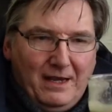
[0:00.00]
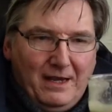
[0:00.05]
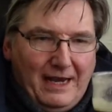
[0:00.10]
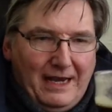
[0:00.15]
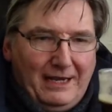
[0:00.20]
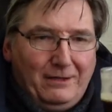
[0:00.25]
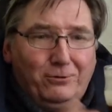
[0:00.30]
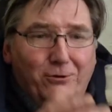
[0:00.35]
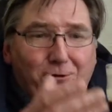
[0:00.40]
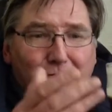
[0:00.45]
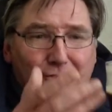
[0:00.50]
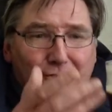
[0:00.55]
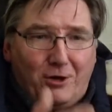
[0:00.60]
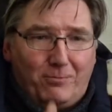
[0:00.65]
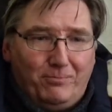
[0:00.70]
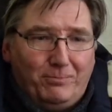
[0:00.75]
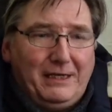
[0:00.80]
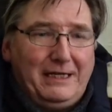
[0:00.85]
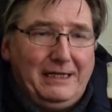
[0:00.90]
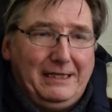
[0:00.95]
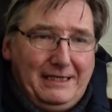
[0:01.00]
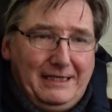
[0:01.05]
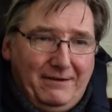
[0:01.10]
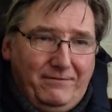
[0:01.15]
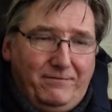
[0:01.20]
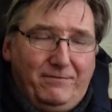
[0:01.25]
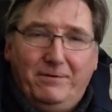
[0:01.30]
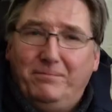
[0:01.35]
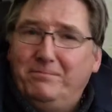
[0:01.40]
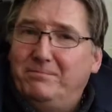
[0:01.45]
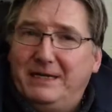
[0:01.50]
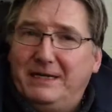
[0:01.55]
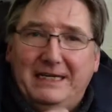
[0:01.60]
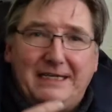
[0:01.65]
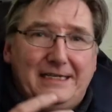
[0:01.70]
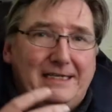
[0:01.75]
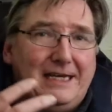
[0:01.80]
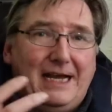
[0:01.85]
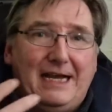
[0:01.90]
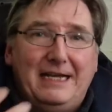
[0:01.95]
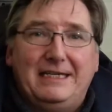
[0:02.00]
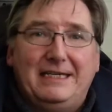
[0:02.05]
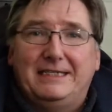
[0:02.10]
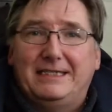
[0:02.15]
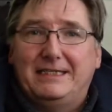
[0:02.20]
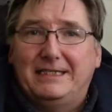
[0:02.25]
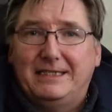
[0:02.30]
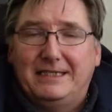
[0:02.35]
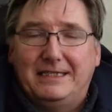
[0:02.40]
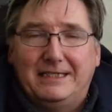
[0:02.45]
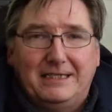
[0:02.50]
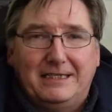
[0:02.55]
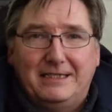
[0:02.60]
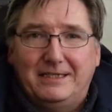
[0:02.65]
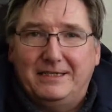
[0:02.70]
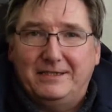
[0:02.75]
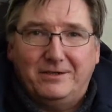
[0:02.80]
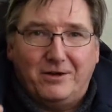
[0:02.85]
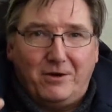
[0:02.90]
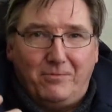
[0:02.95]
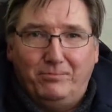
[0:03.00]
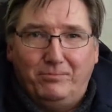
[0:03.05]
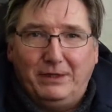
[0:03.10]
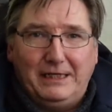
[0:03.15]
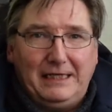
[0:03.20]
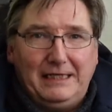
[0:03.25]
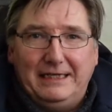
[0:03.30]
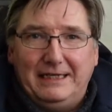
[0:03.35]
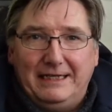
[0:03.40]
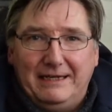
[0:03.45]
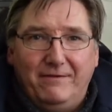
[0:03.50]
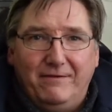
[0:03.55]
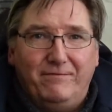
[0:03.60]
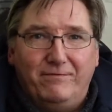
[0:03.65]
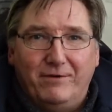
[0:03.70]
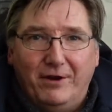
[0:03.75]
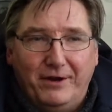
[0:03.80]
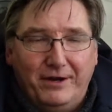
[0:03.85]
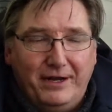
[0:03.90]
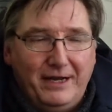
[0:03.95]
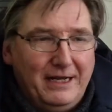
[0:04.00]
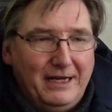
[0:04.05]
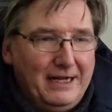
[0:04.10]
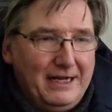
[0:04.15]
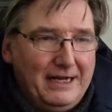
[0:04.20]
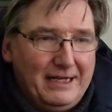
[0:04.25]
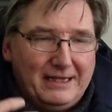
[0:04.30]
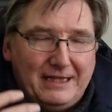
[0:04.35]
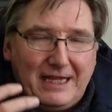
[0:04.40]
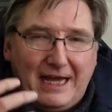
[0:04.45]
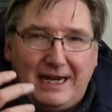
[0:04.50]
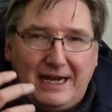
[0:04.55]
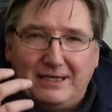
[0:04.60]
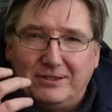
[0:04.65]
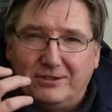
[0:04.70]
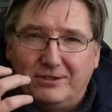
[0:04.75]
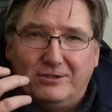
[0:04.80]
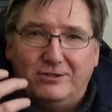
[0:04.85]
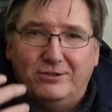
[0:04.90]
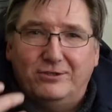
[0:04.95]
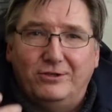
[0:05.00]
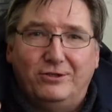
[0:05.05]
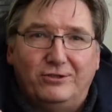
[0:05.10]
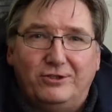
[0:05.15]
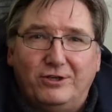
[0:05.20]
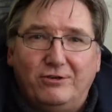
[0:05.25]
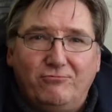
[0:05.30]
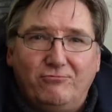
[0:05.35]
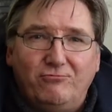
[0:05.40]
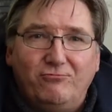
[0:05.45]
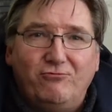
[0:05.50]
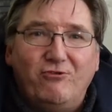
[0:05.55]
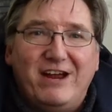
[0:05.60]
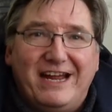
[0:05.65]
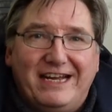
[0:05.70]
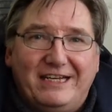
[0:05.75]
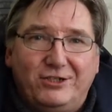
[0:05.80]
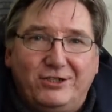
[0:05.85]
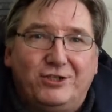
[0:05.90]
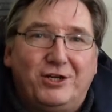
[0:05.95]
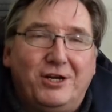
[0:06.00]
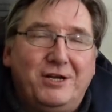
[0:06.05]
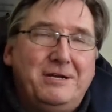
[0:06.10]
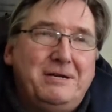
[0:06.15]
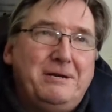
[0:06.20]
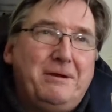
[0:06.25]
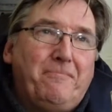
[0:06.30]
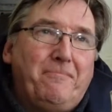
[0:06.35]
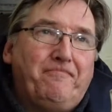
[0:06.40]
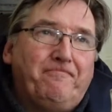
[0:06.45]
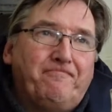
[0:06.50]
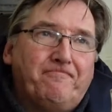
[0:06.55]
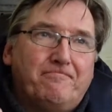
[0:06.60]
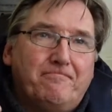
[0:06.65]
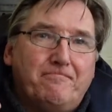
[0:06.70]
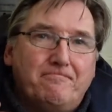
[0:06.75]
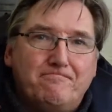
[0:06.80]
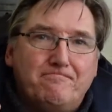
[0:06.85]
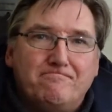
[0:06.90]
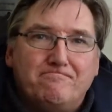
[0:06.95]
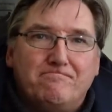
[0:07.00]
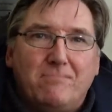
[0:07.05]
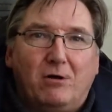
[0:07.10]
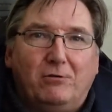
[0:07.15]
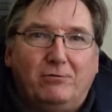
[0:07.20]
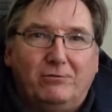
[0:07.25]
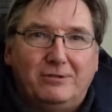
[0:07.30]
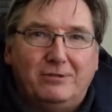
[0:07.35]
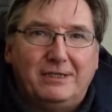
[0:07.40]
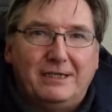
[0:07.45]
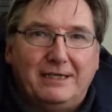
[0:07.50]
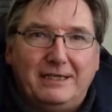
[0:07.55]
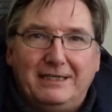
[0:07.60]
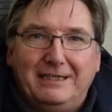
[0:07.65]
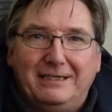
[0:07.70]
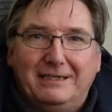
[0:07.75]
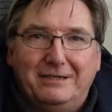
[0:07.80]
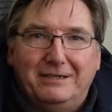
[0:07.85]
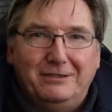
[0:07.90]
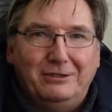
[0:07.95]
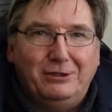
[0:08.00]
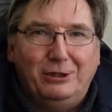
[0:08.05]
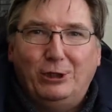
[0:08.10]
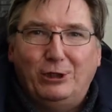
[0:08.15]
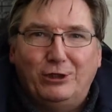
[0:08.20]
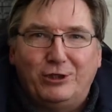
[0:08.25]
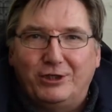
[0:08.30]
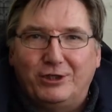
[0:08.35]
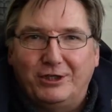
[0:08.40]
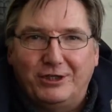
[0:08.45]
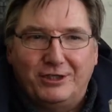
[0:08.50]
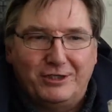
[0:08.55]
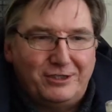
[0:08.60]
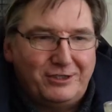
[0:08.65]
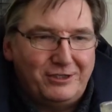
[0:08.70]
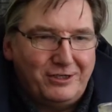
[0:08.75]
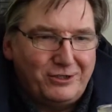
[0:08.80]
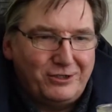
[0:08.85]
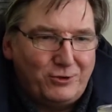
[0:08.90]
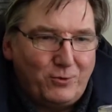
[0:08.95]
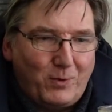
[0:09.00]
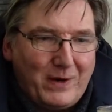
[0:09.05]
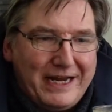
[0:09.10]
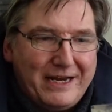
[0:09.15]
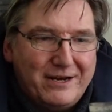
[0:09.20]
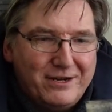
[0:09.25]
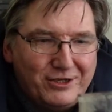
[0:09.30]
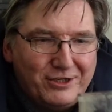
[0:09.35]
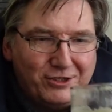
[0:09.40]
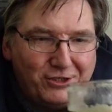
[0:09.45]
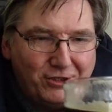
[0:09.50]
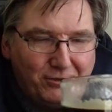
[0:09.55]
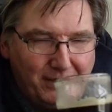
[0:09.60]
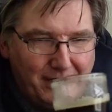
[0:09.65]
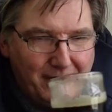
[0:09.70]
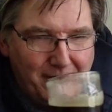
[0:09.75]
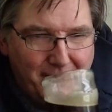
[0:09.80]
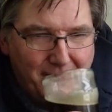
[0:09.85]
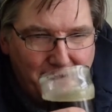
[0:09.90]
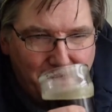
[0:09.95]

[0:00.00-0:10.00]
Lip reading: It looks completely different, but it tastes completely different. That has such a rich, malty, luscious sweetness to it.